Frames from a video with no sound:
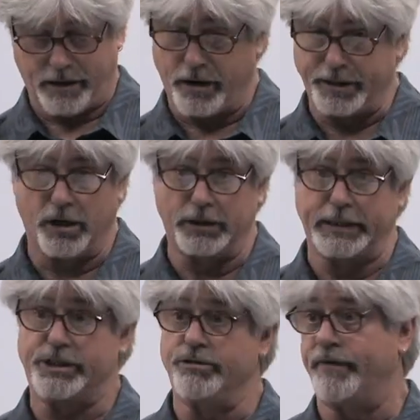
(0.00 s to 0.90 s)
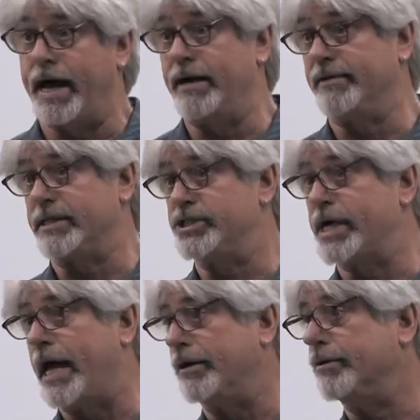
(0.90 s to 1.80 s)
are the only surviving
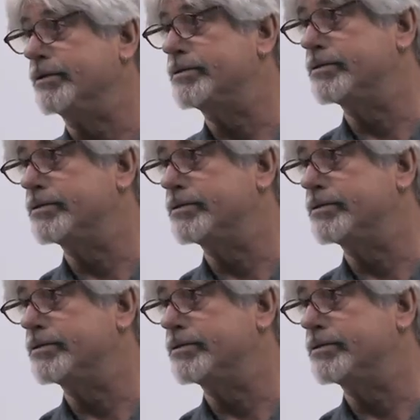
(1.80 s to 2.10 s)
shadows.